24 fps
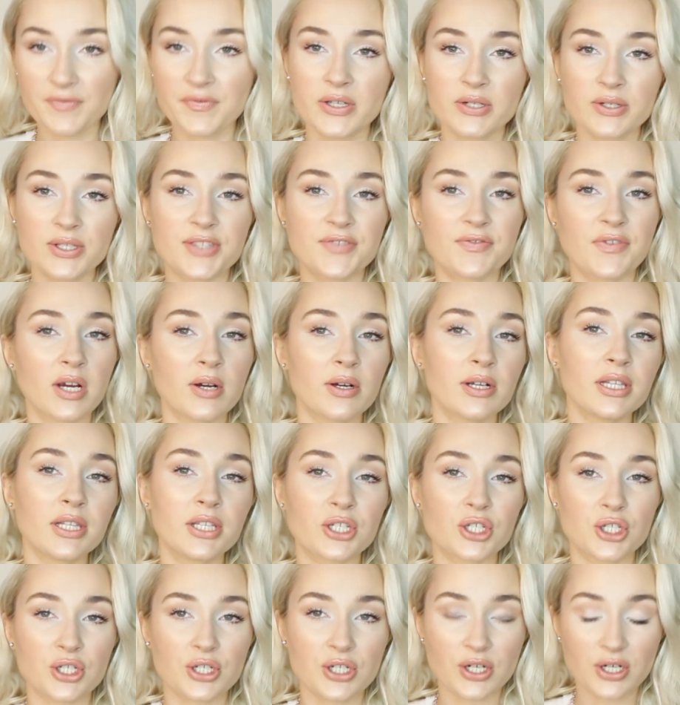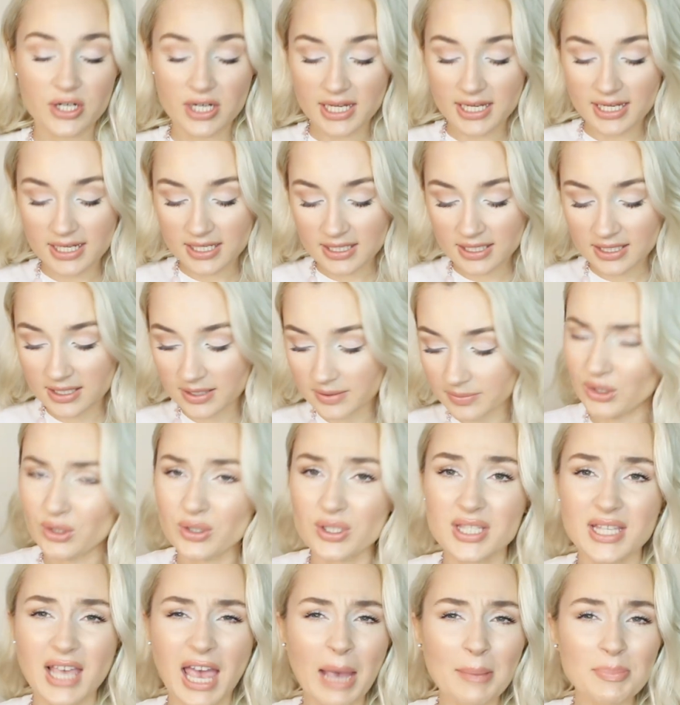Feels very luxurious,
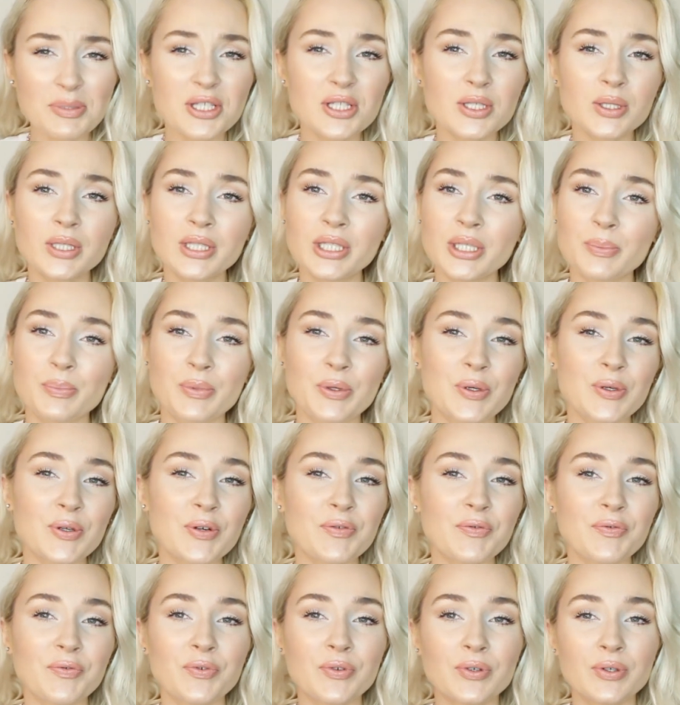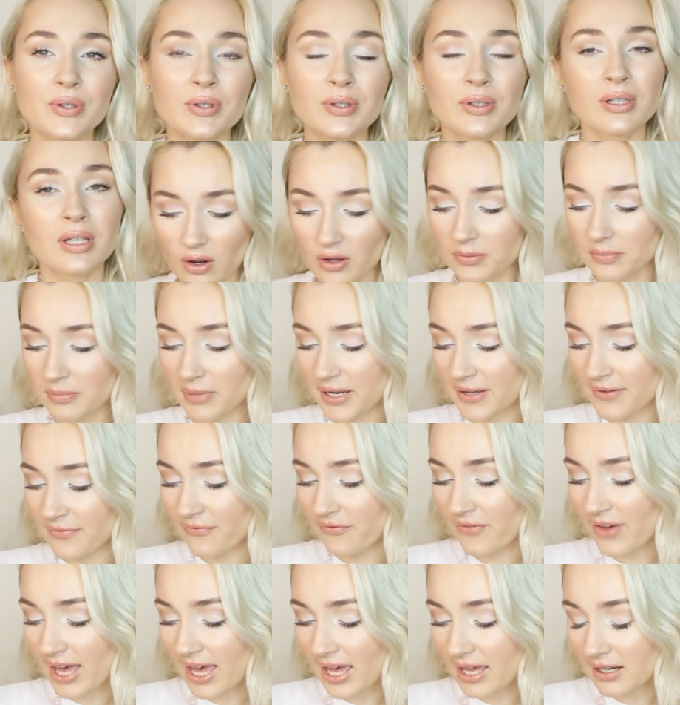looks absolutely beautiful on my
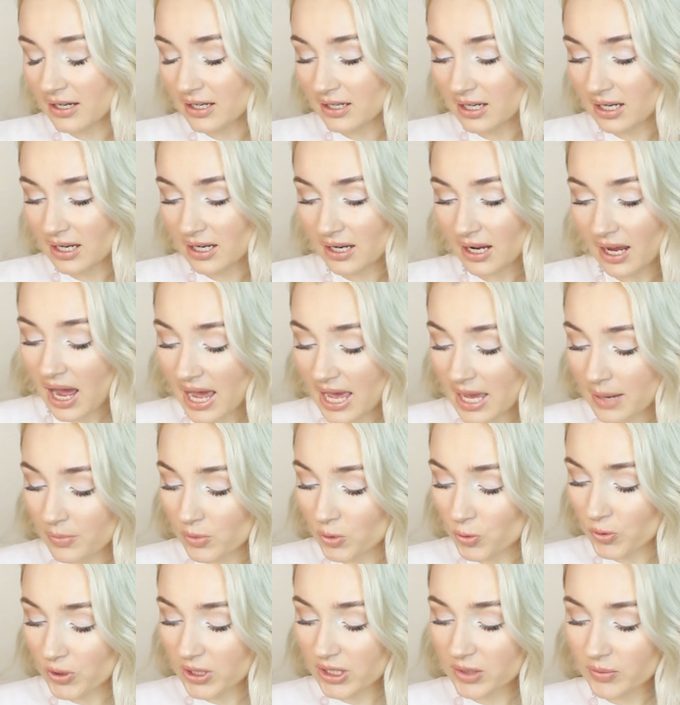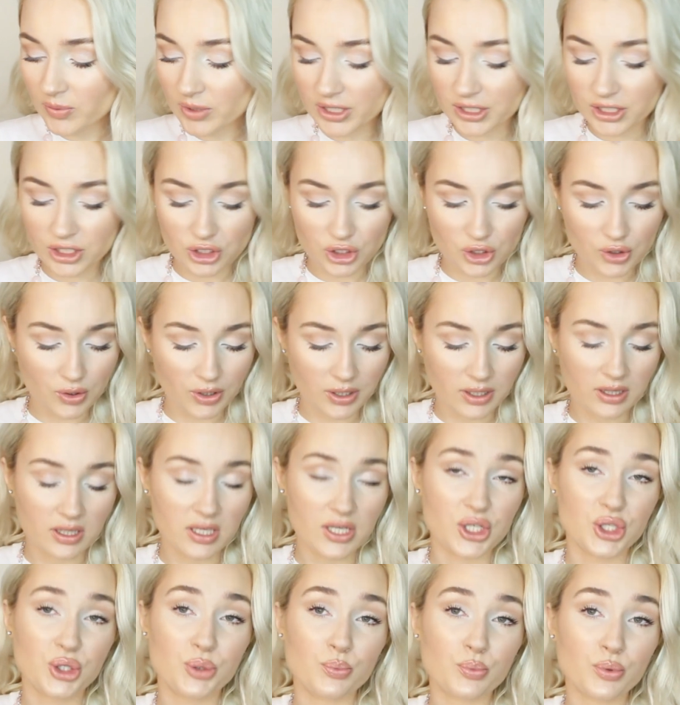vanity. I am really enjoying
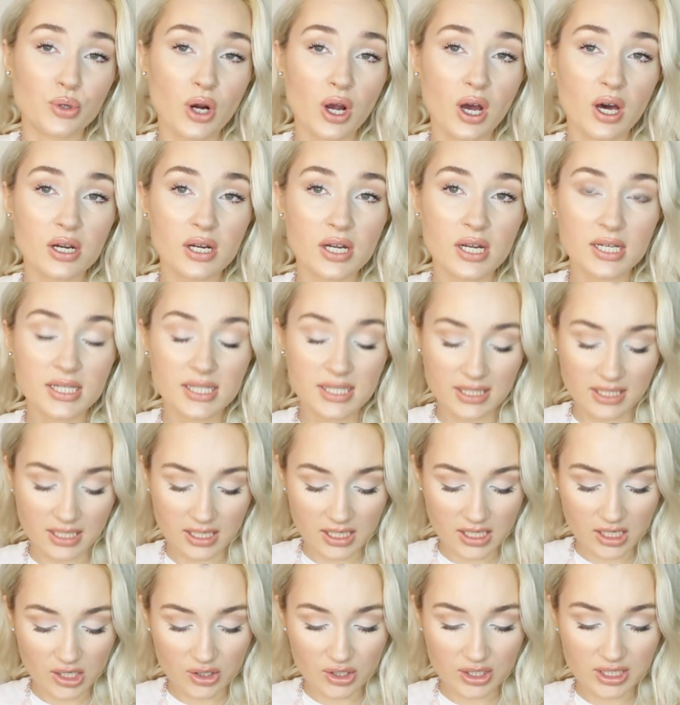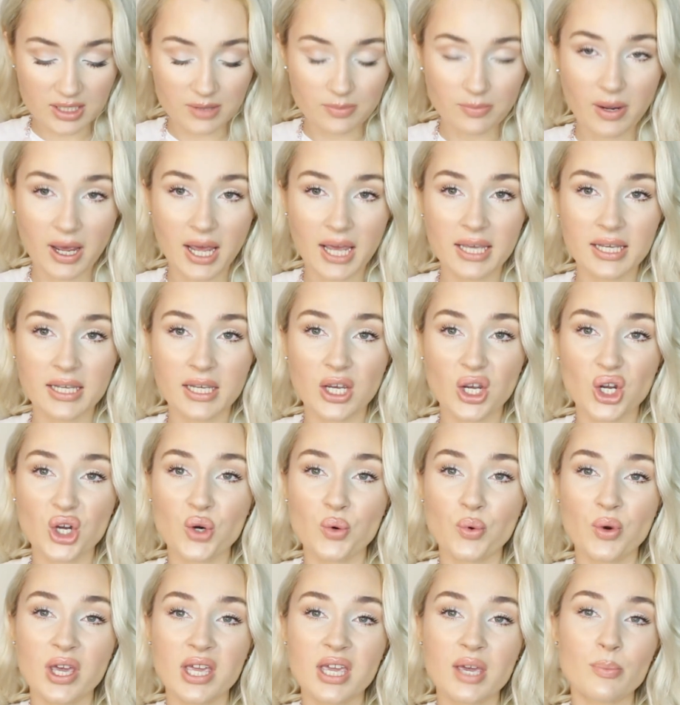these products. Here's my
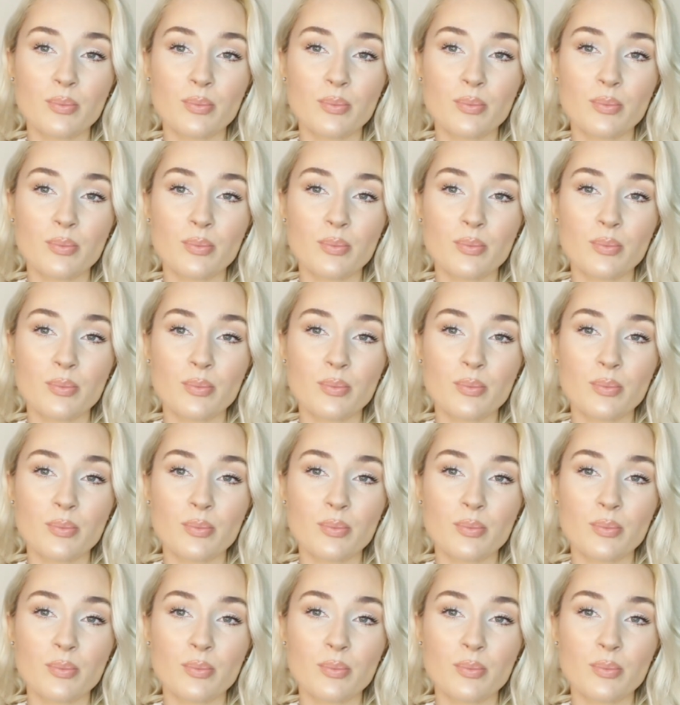quick